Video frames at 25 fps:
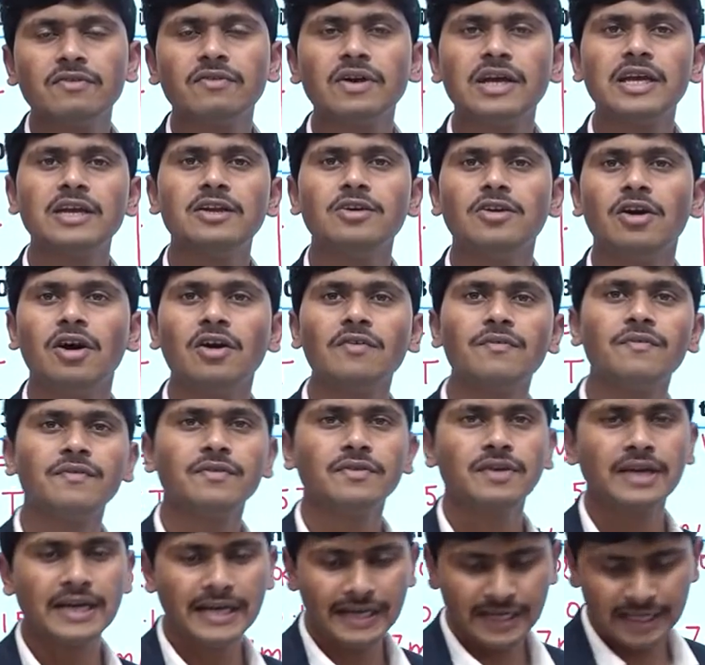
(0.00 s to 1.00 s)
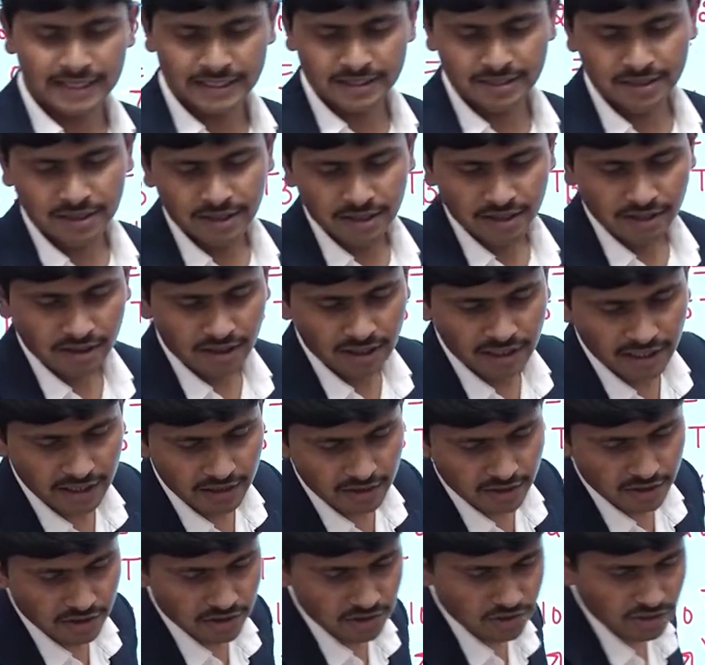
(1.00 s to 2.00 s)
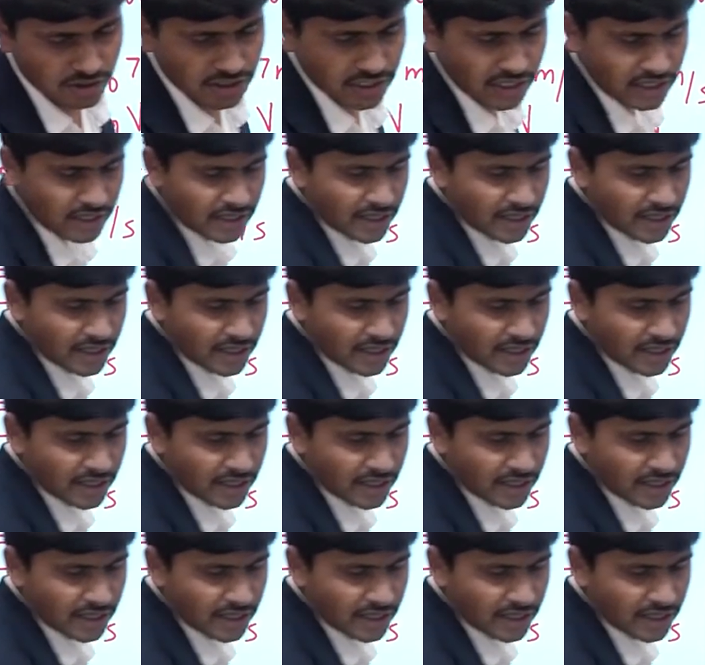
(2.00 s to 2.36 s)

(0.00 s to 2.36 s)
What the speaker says: value of radius. Clear? So that